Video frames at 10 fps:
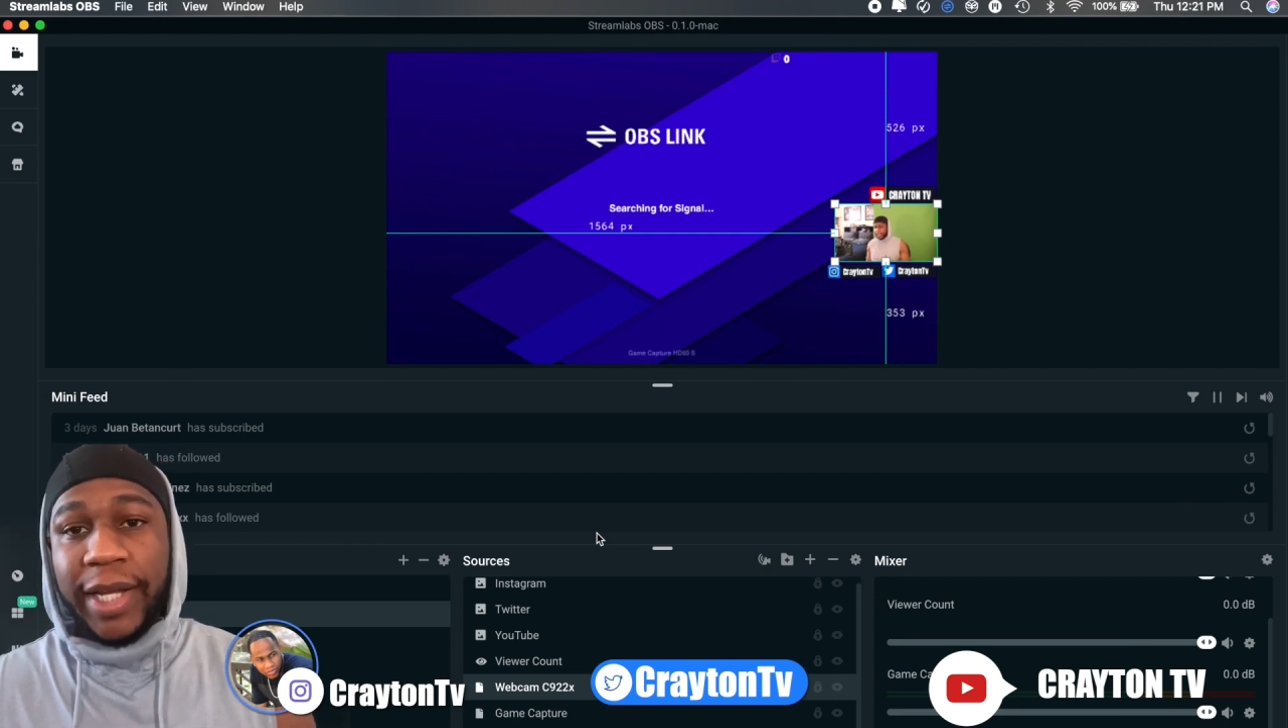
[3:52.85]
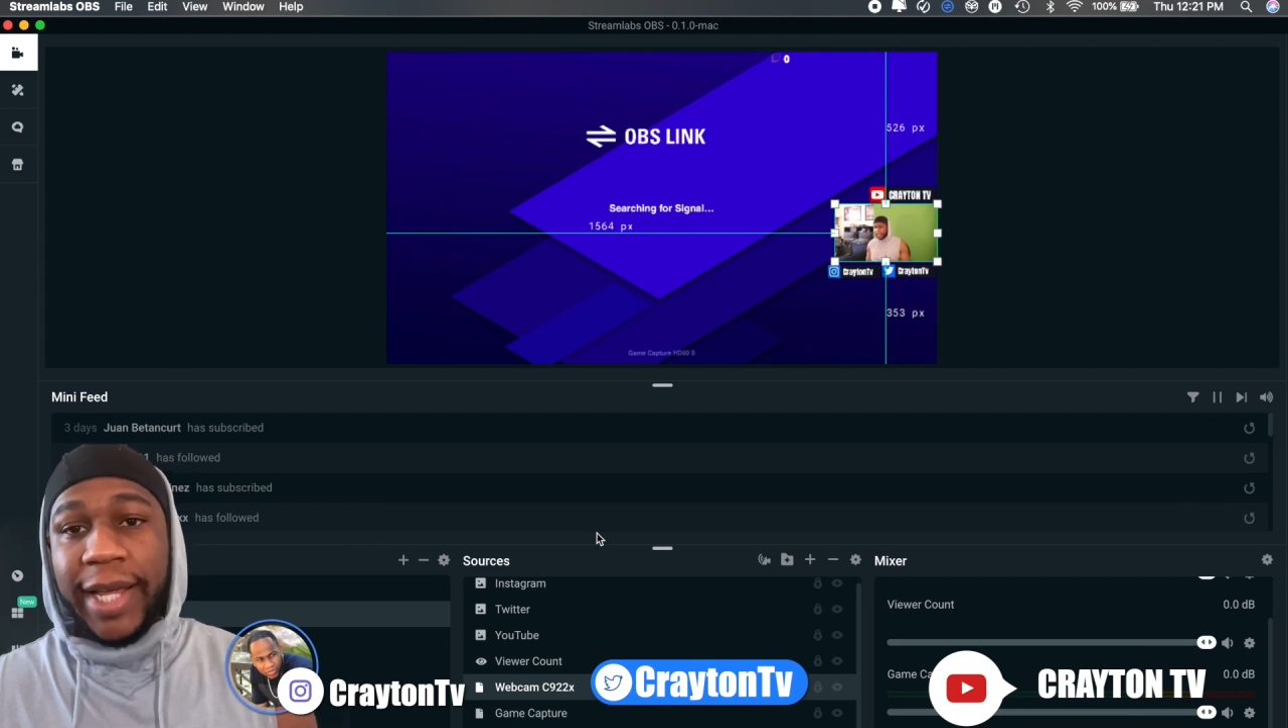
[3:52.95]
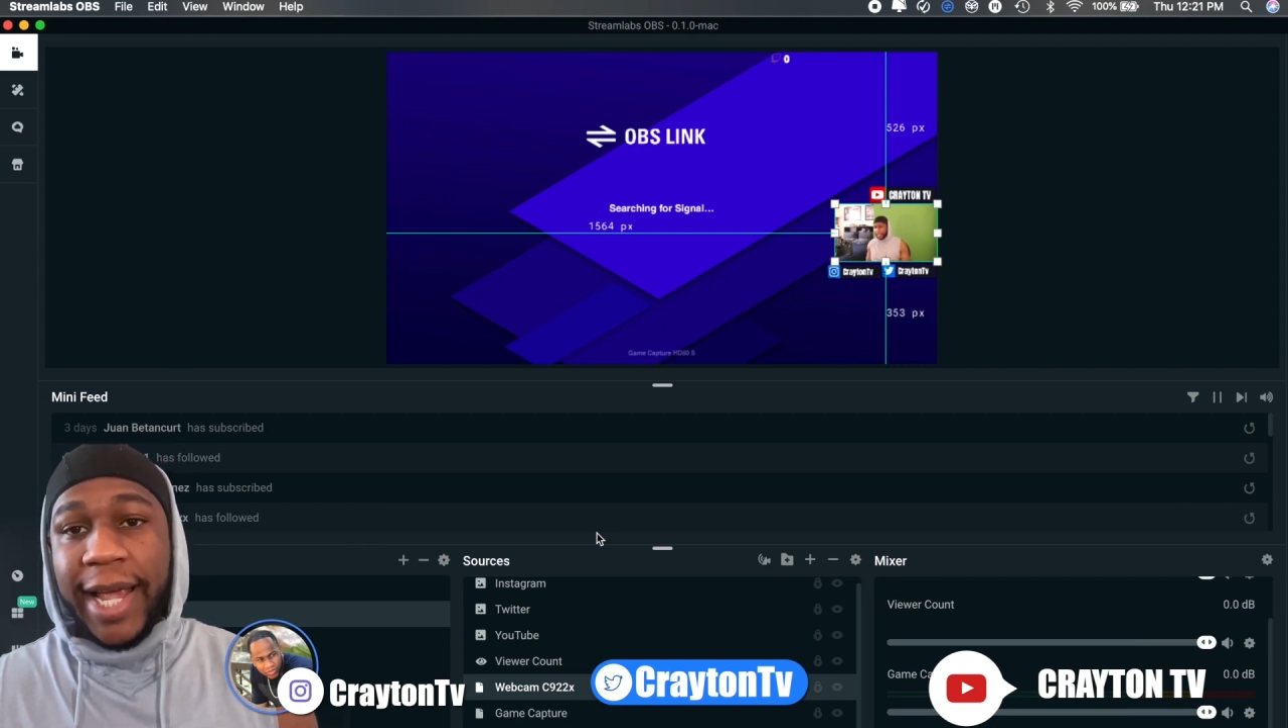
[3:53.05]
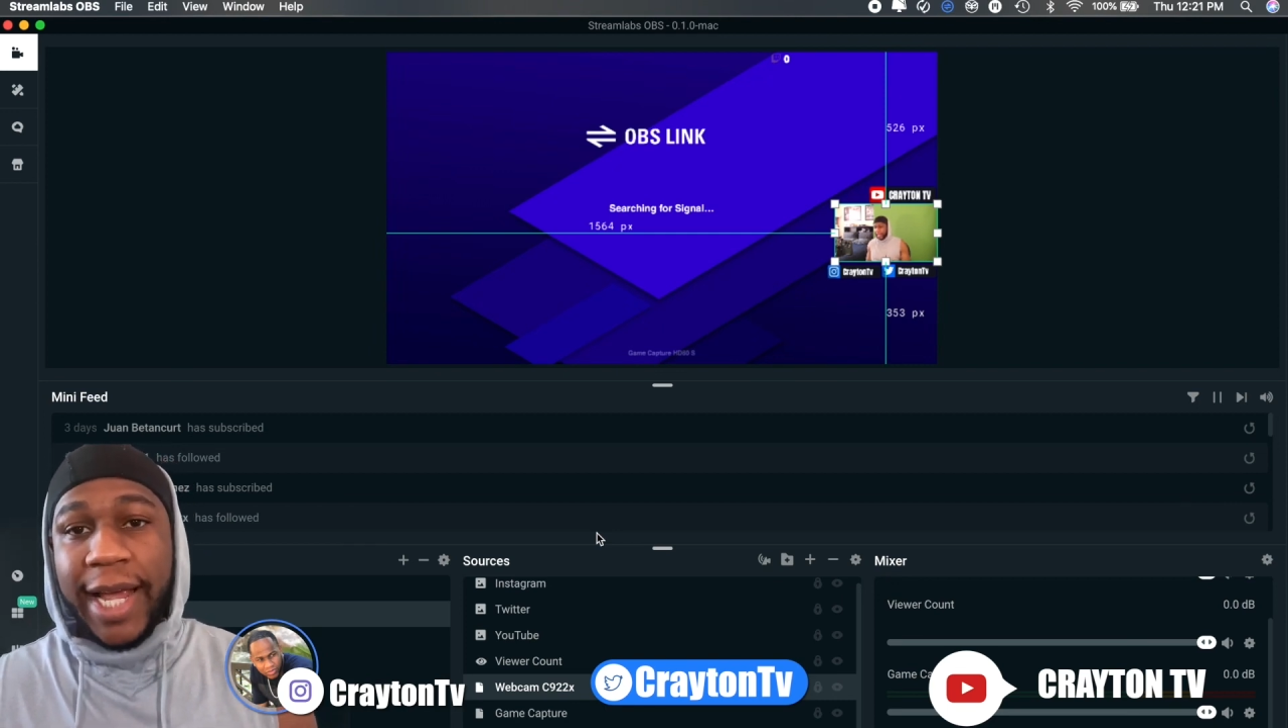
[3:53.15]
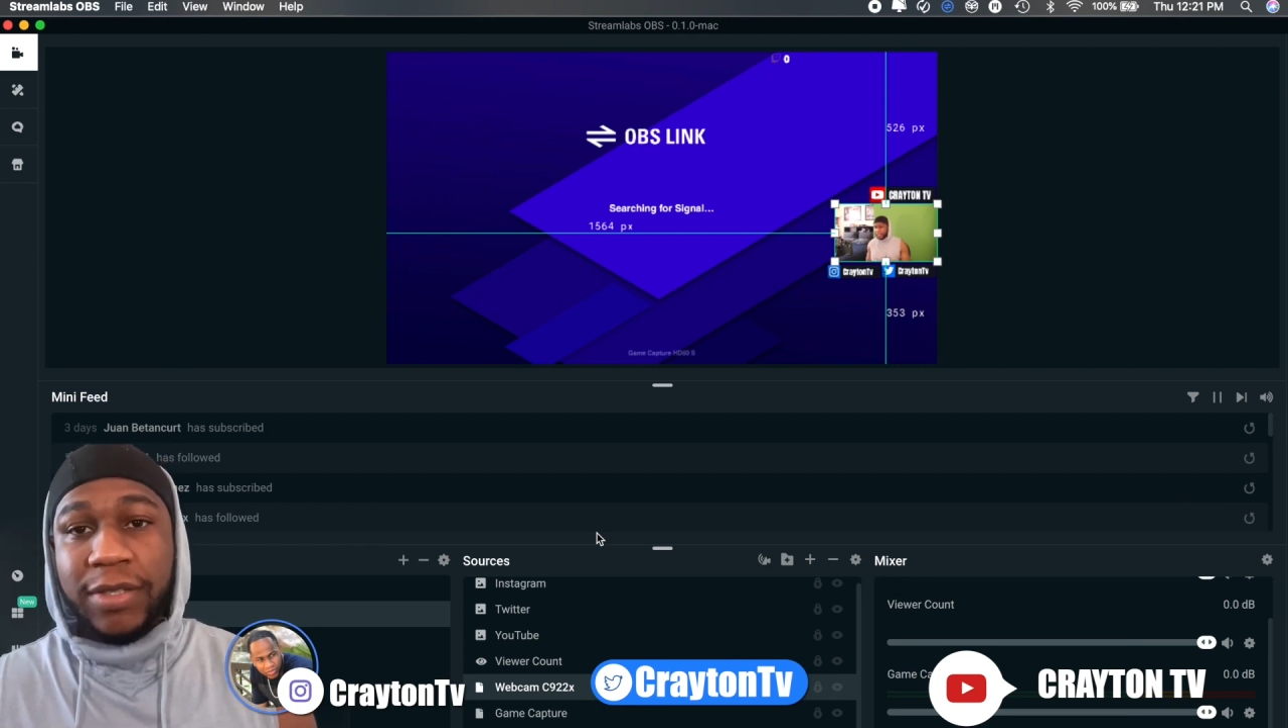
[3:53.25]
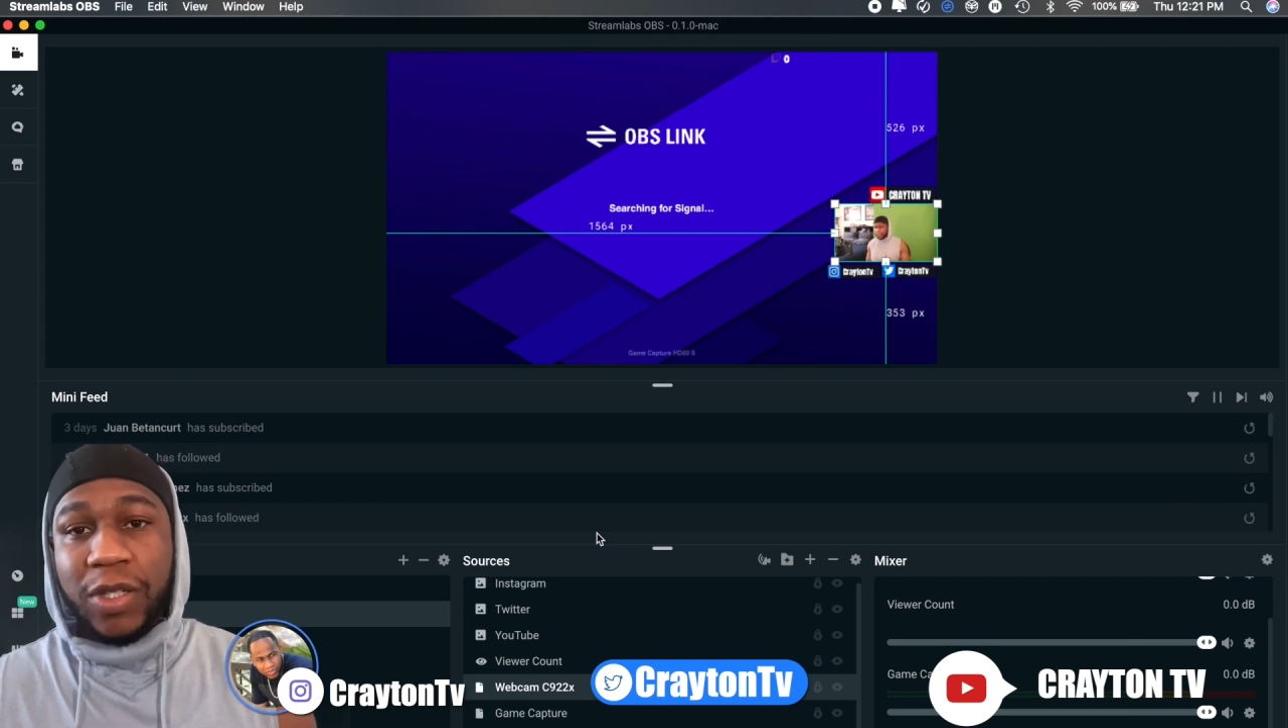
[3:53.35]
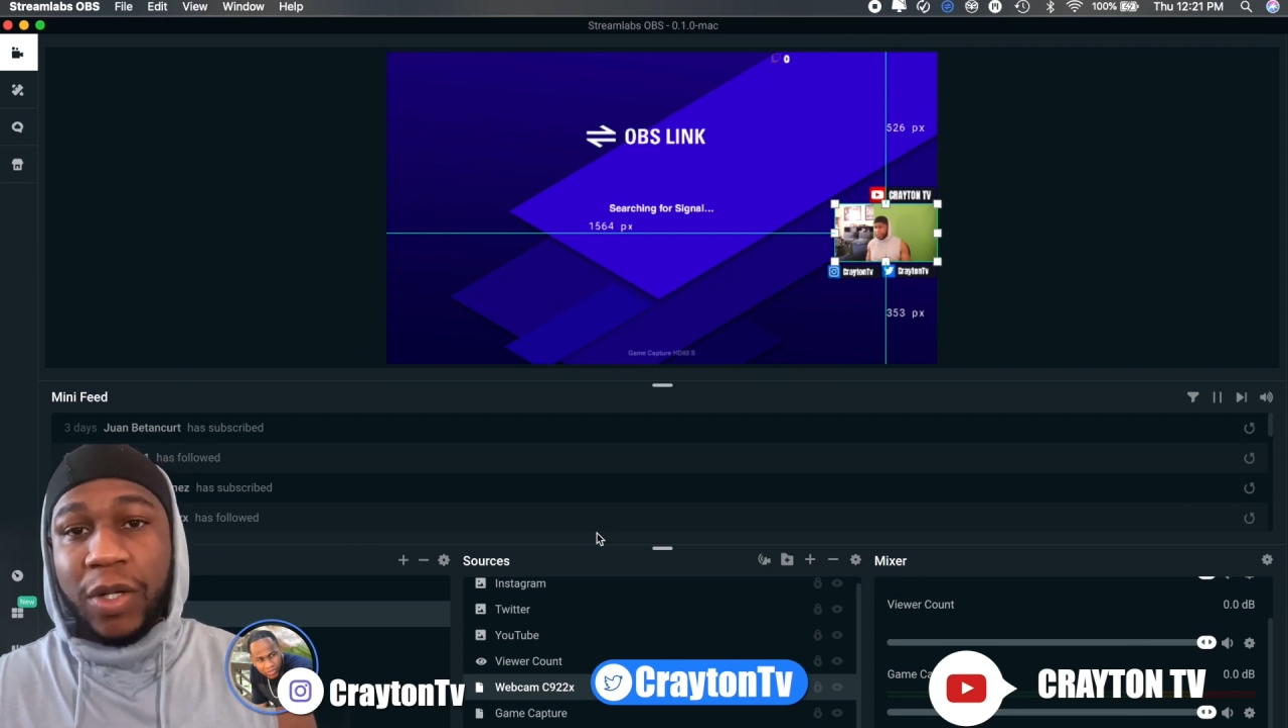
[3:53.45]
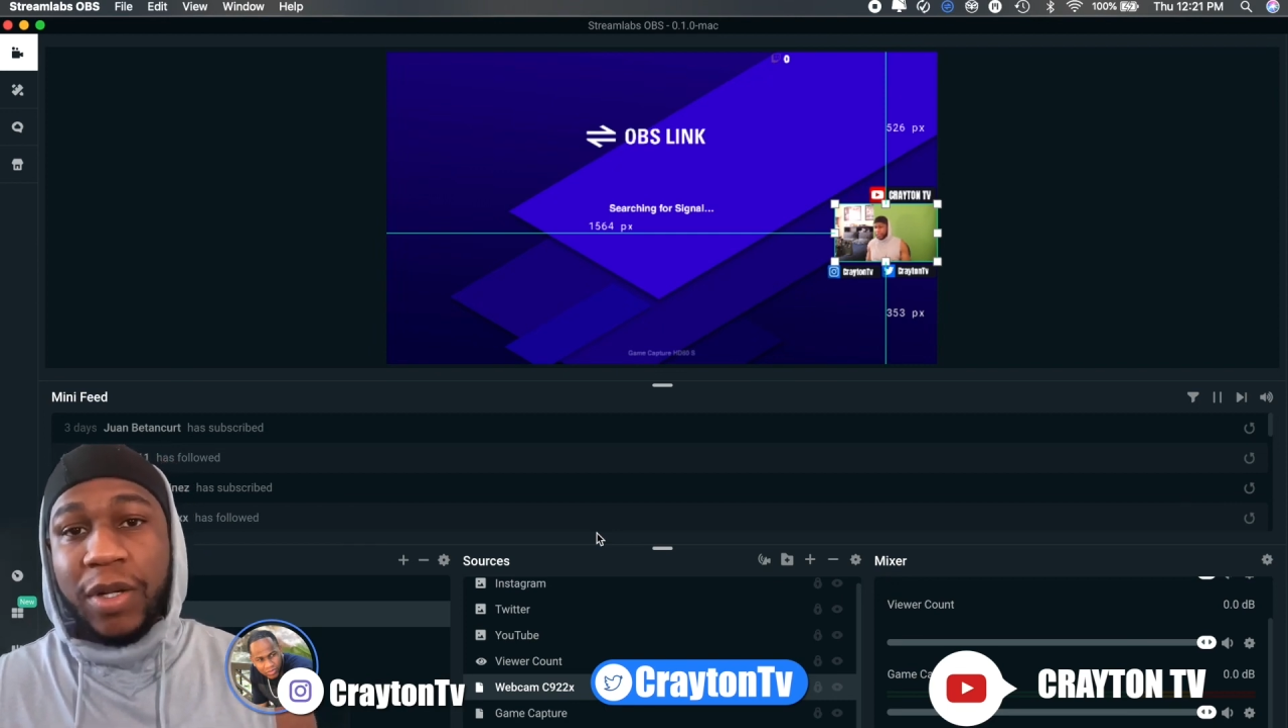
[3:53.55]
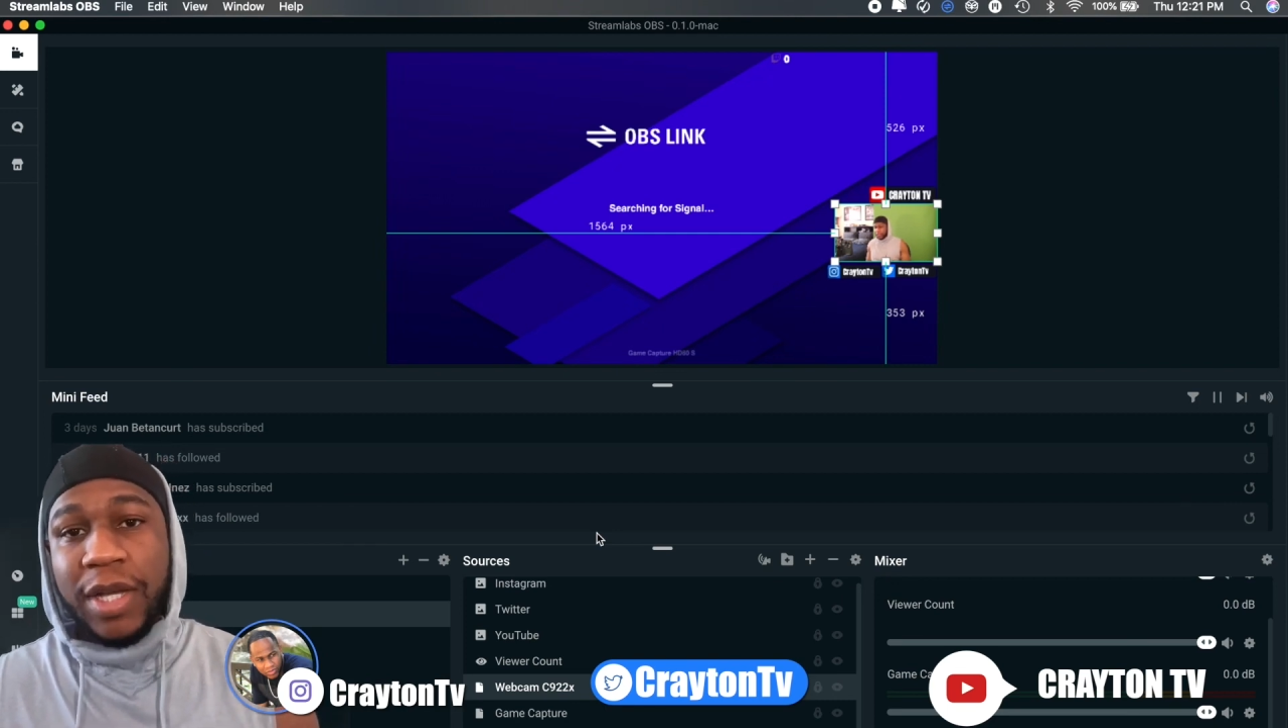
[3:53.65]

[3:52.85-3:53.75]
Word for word: game. So